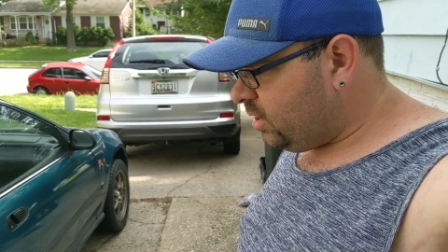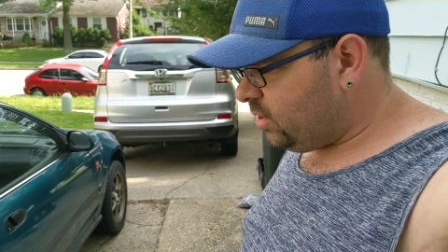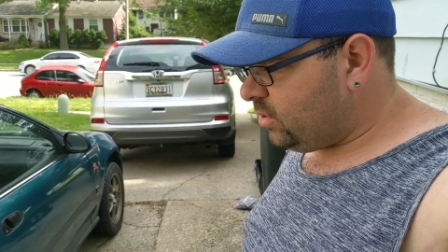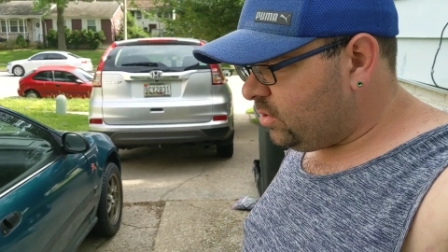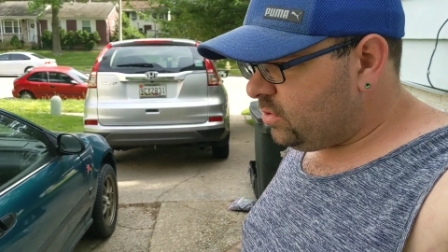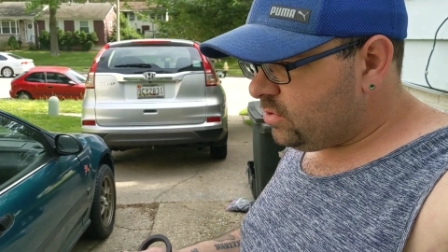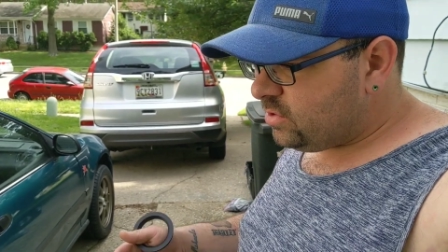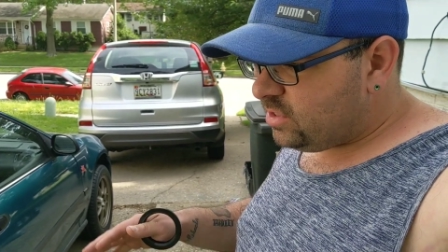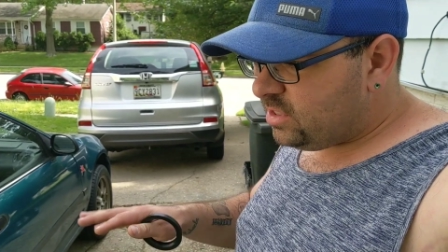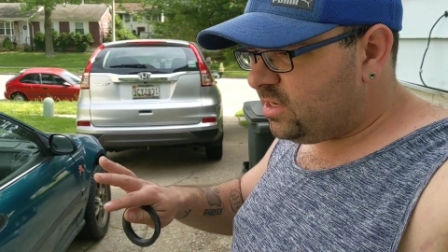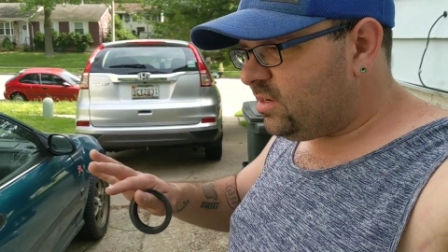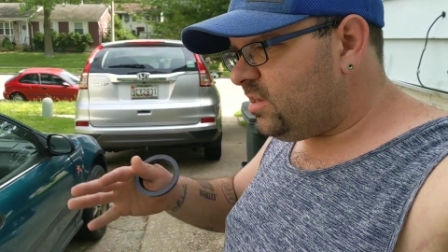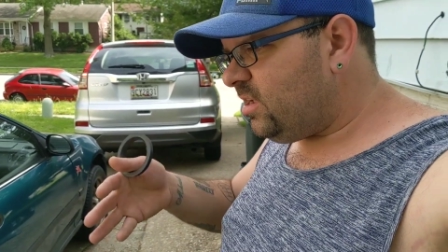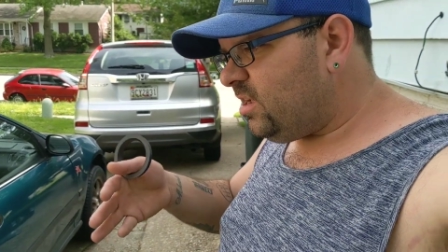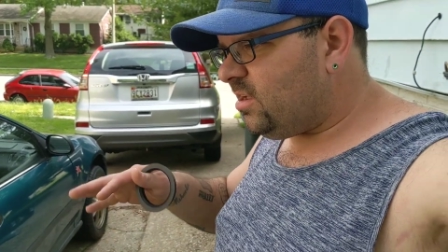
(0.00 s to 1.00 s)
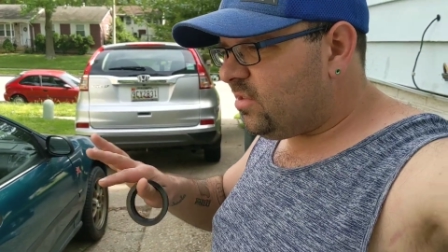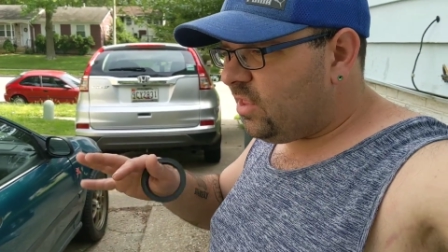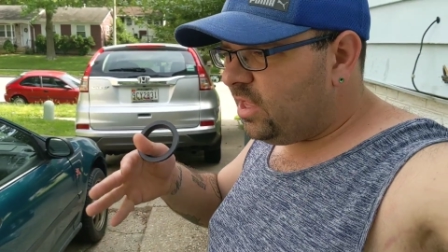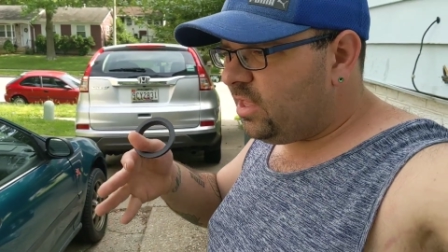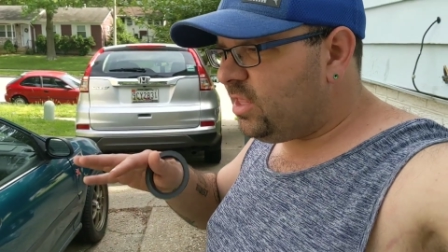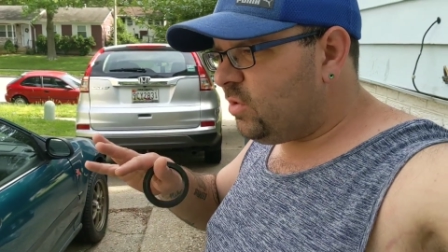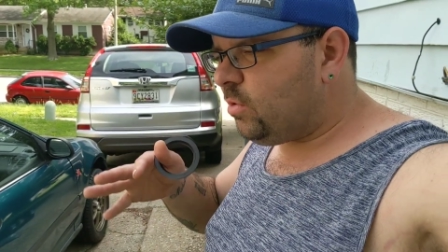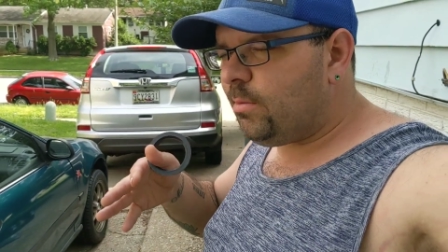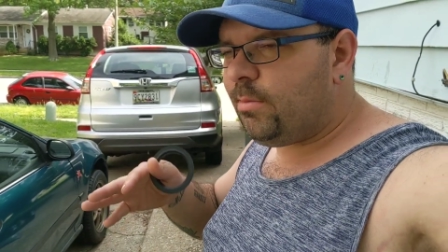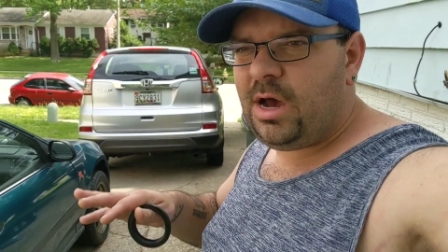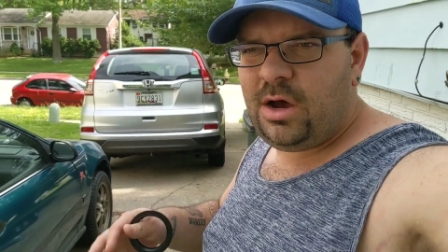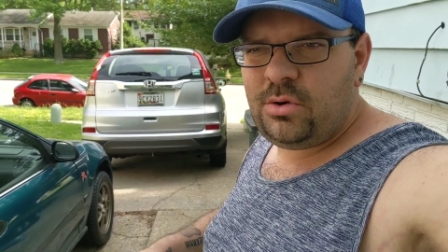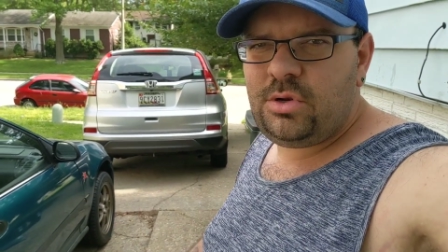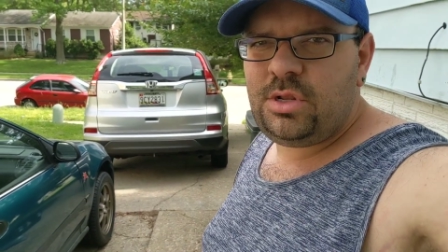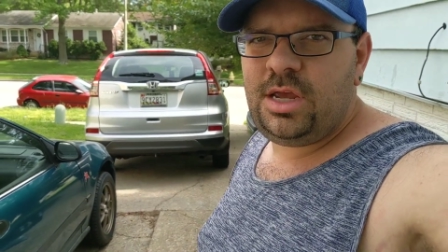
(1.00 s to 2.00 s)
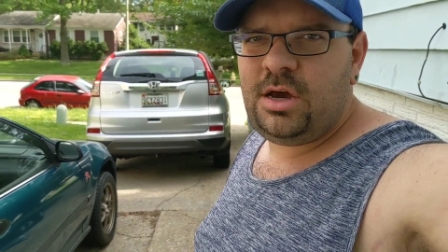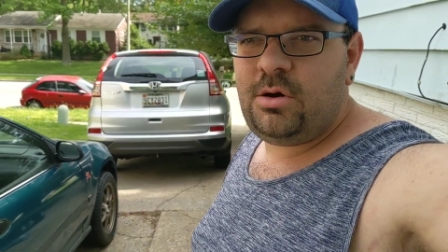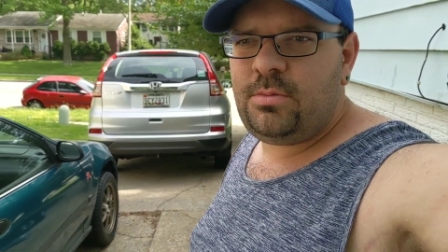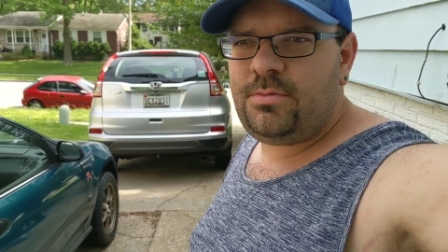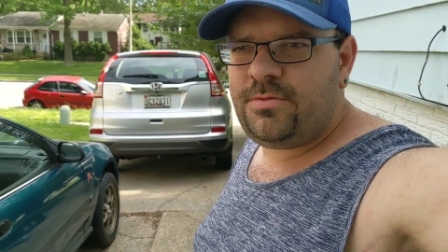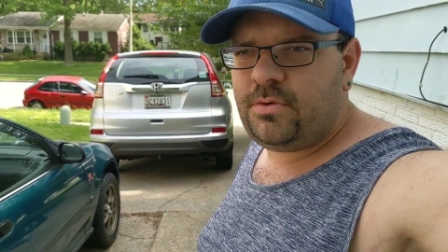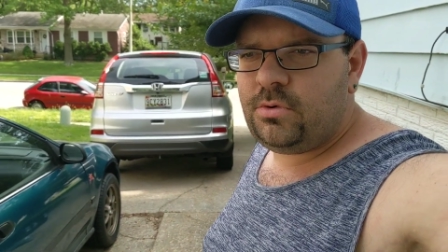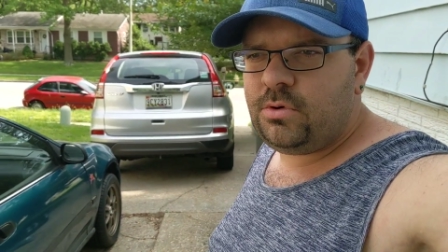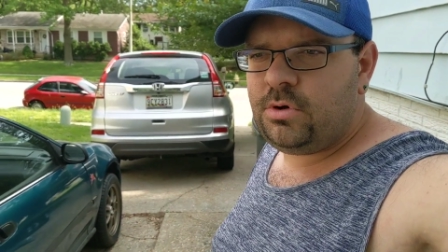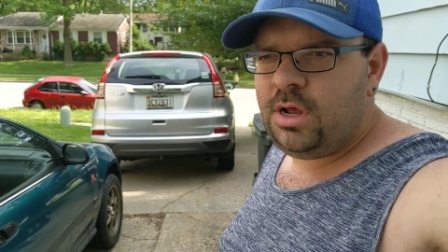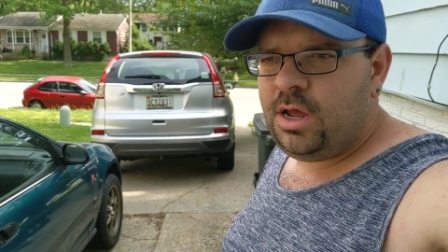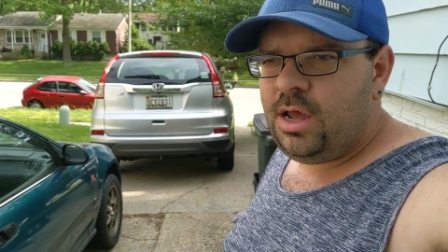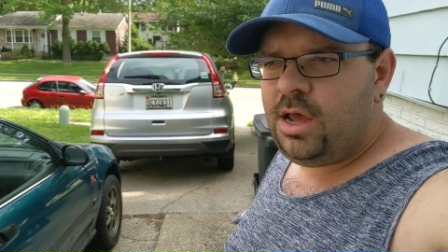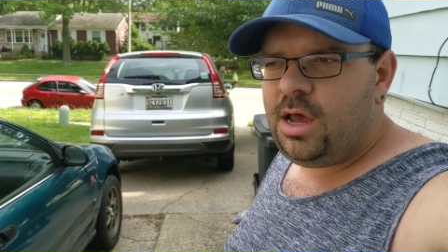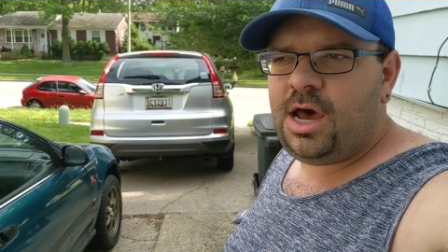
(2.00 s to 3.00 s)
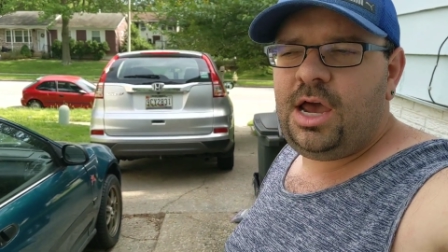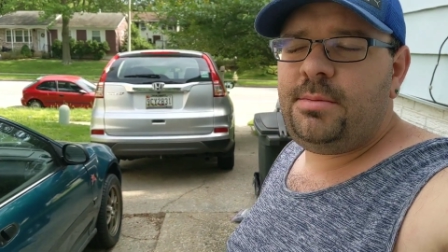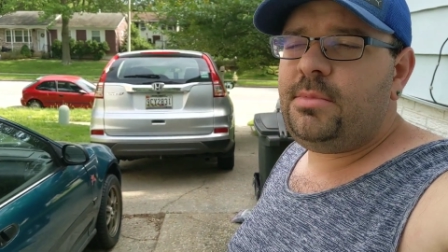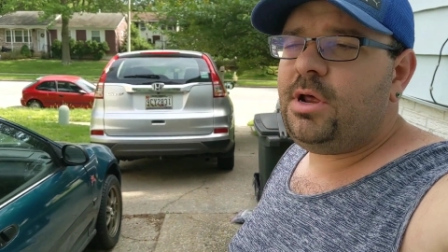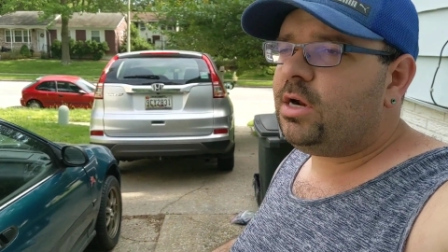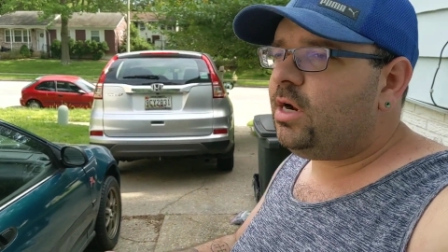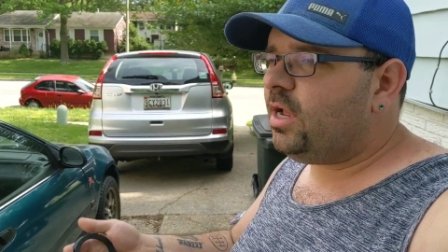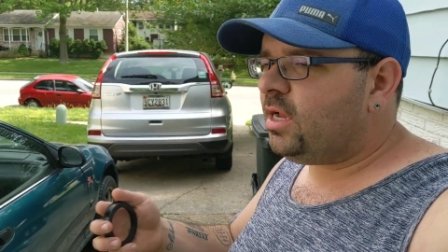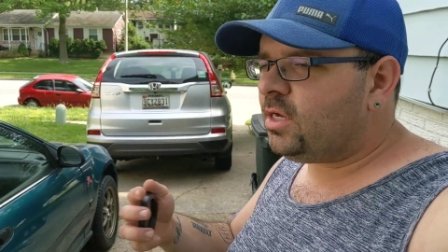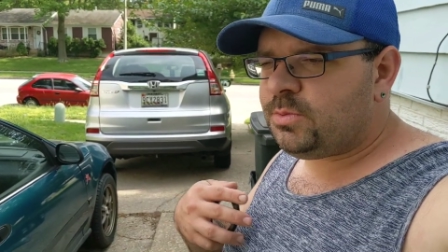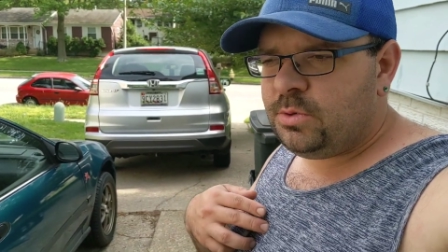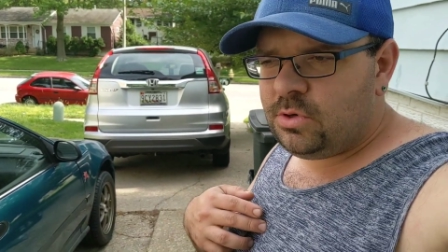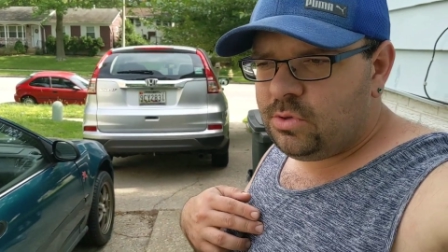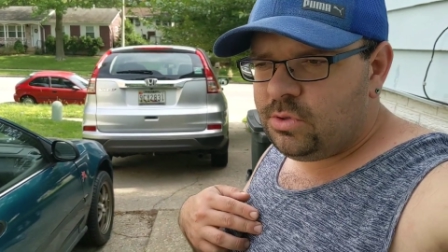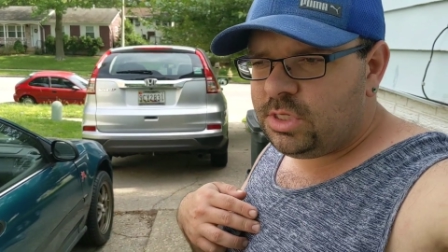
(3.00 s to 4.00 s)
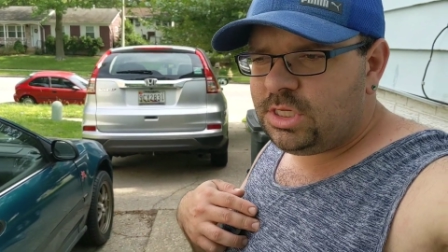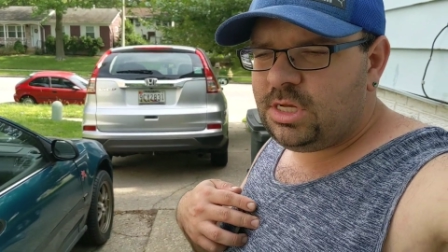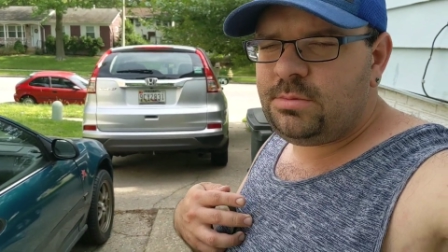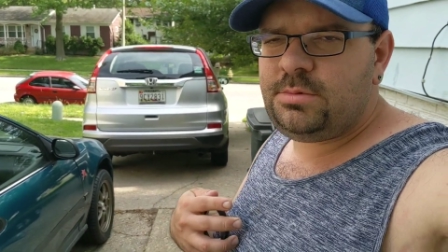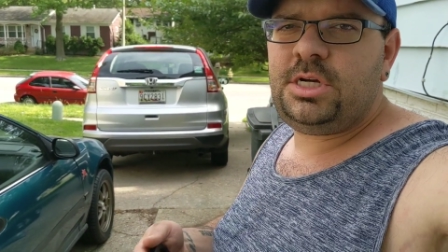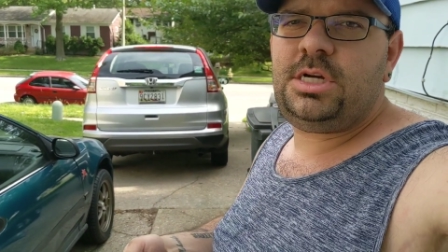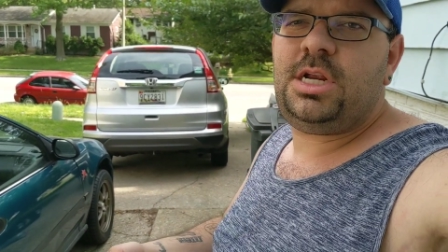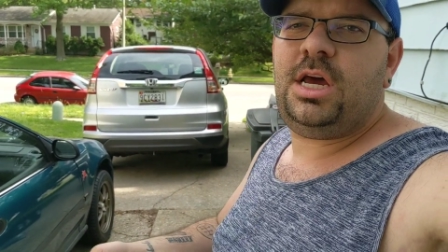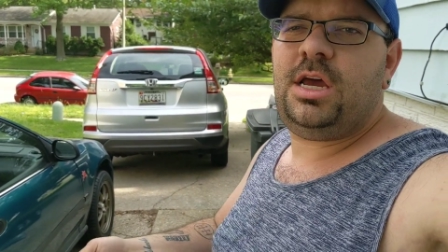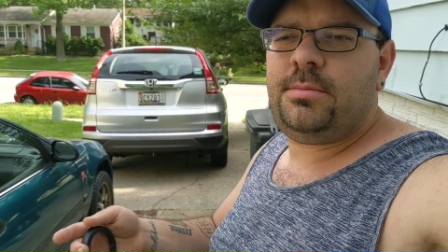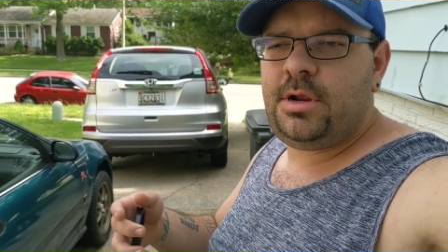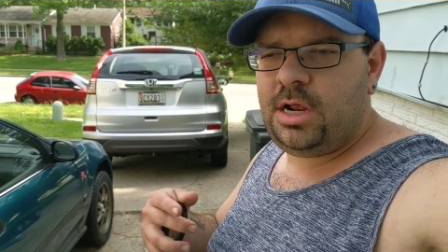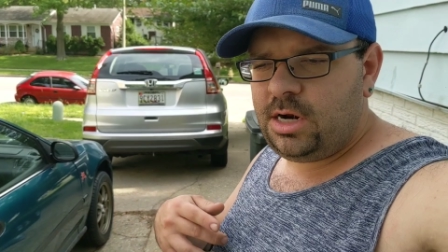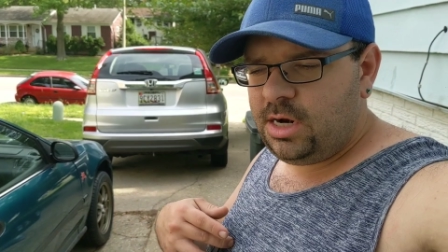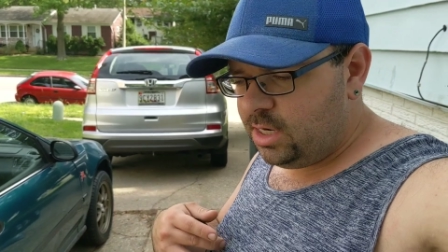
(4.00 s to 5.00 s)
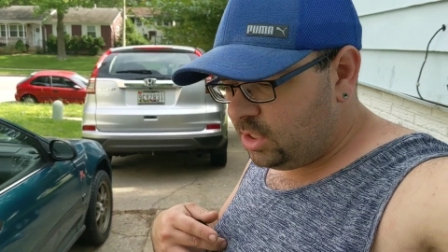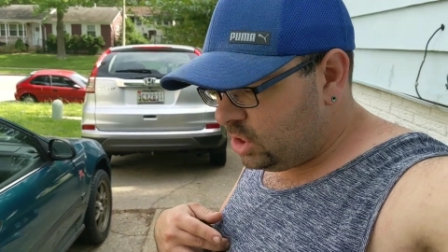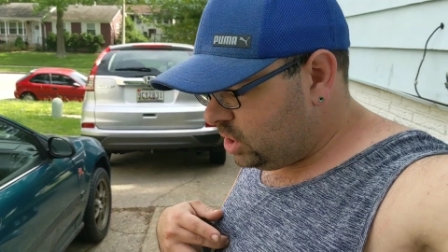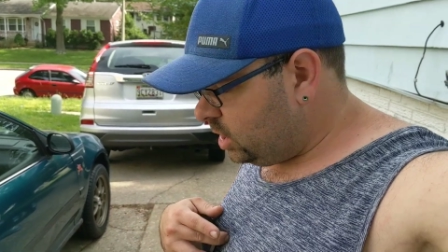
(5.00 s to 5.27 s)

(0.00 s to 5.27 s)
videos, and yeah, like they were mildly helpful. I'm not an expert on the subject. I am not an